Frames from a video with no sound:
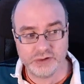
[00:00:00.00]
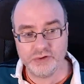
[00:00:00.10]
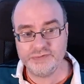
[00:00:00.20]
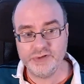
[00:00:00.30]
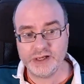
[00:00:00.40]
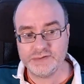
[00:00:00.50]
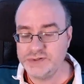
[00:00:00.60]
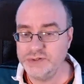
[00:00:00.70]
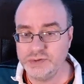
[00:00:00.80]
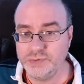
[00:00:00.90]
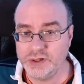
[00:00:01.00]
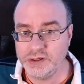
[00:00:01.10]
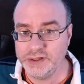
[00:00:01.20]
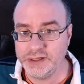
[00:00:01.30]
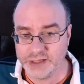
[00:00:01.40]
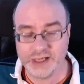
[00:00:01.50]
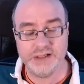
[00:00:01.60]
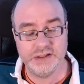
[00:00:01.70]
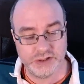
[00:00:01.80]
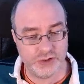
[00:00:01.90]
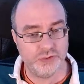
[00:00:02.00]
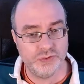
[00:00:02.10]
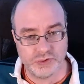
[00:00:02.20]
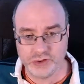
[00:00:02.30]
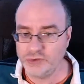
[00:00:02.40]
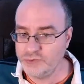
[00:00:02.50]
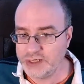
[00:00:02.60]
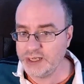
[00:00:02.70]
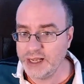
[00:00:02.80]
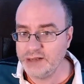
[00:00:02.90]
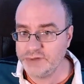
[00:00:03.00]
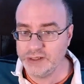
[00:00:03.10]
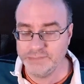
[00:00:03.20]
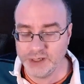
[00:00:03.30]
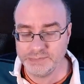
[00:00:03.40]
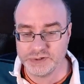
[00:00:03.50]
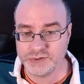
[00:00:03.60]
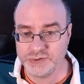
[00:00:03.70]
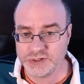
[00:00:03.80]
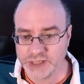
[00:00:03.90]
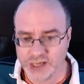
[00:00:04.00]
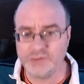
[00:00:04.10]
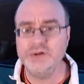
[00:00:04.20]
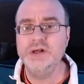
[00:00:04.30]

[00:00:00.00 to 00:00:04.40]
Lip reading: or if you have Studio One, then you already have a My Presonus account.